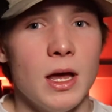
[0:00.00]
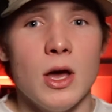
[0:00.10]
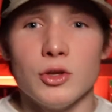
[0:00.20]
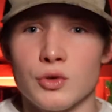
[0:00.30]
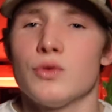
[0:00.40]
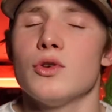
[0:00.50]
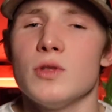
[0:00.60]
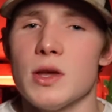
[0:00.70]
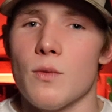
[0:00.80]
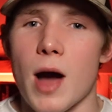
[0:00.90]

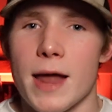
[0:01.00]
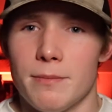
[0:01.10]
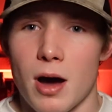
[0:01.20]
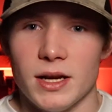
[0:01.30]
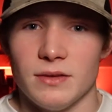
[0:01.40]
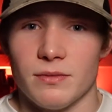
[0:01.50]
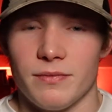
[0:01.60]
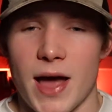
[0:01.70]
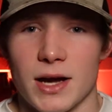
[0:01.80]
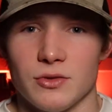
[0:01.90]
truly wide bodied from
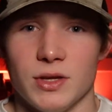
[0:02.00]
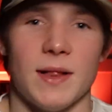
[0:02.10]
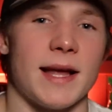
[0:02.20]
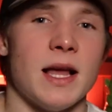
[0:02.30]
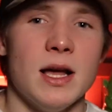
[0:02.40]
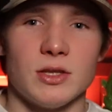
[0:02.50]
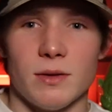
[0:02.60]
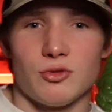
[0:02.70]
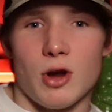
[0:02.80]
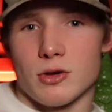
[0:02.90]
factory. Like,
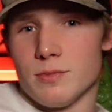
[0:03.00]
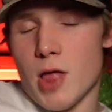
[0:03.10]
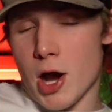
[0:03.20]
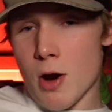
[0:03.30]
some trucks would be like,